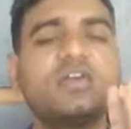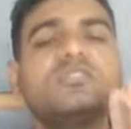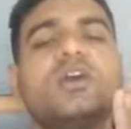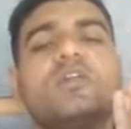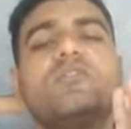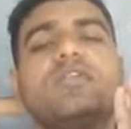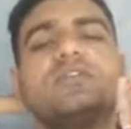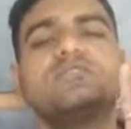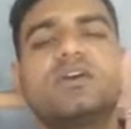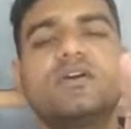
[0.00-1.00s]
Third one
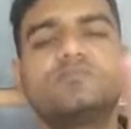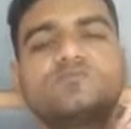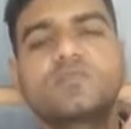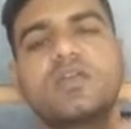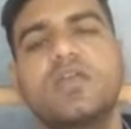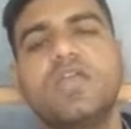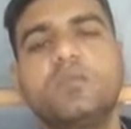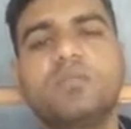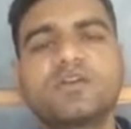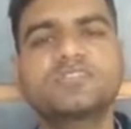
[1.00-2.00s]
is the
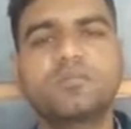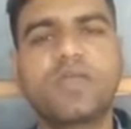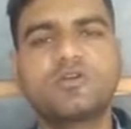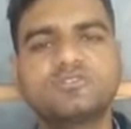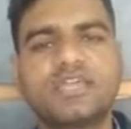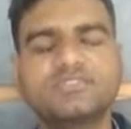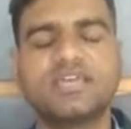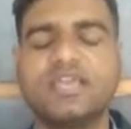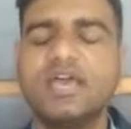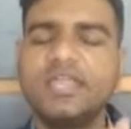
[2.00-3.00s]
influx of phagocyte cell.